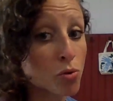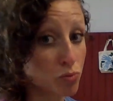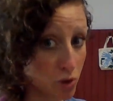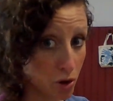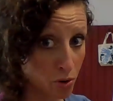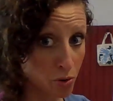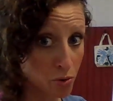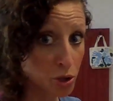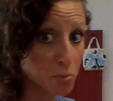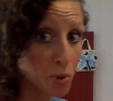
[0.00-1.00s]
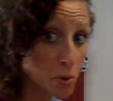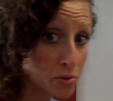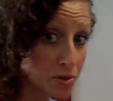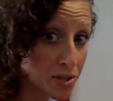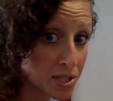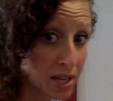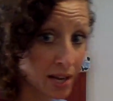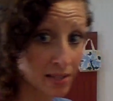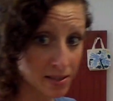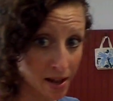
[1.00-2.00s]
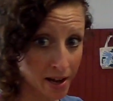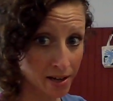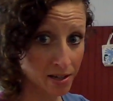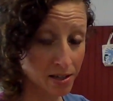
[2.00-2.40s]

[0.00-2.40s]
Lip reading: Row your boat side to side.